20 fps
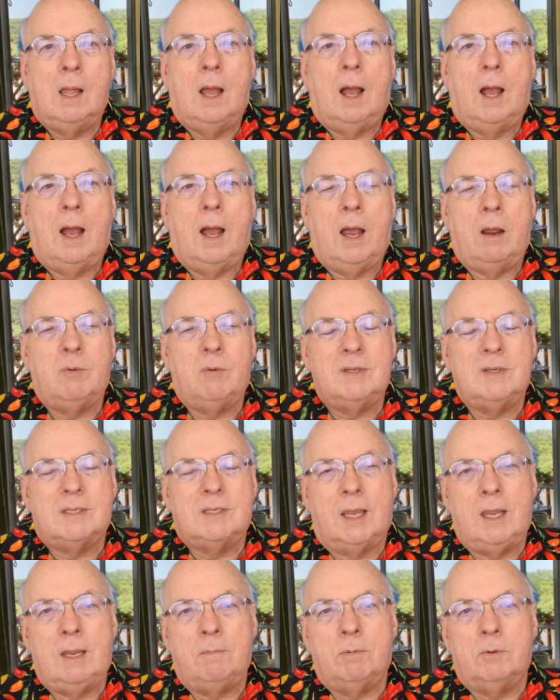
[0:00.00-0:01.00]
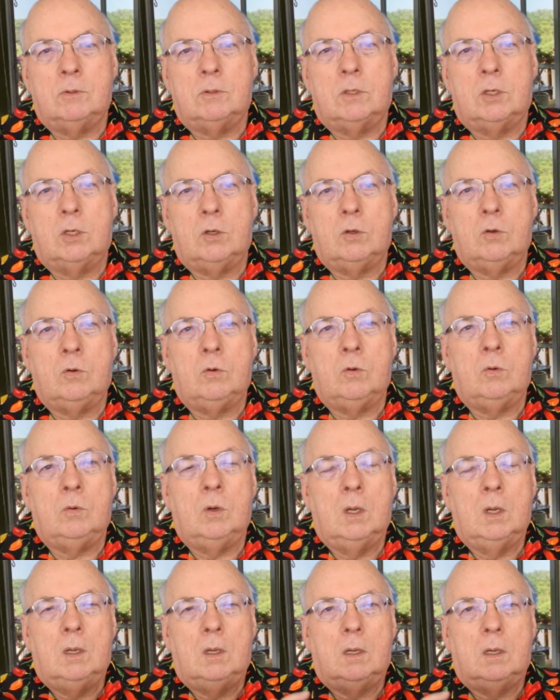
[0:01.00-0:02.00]
I was able to
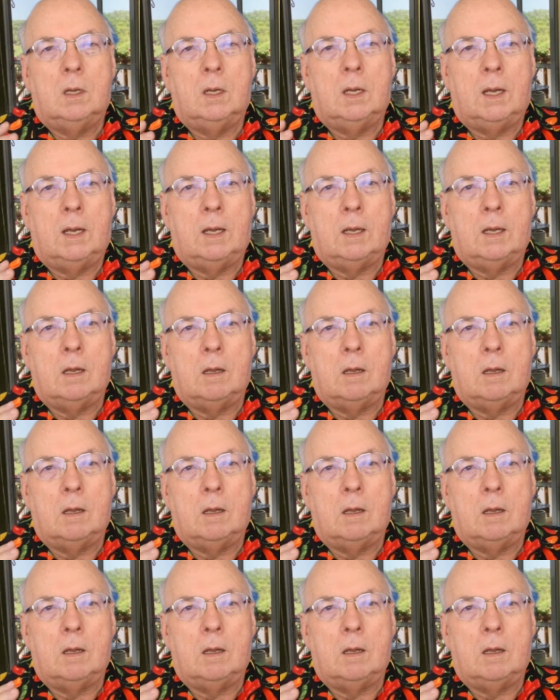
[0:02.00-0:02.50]
uh,